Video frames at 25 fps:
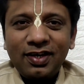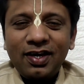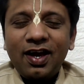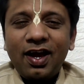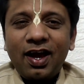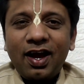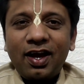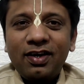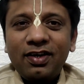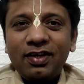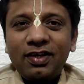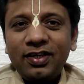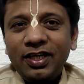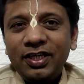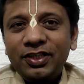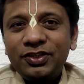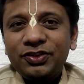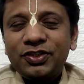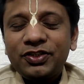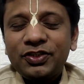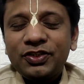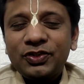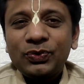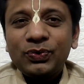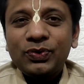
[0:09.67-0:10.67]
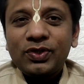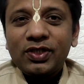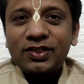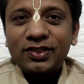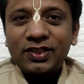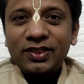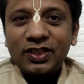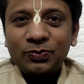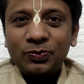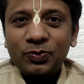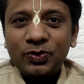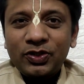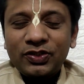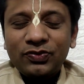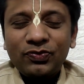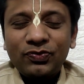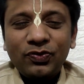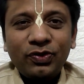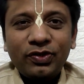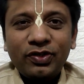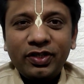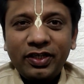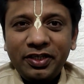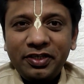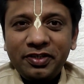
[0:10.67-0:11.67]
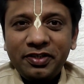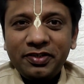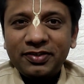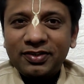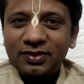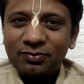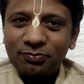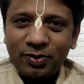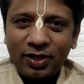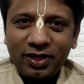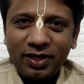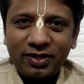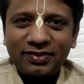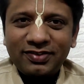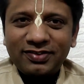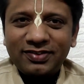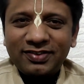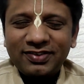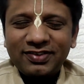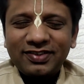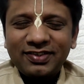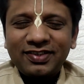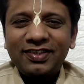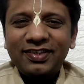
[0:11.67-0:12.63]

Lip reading: and an ancient sutras expert for leaders and parents.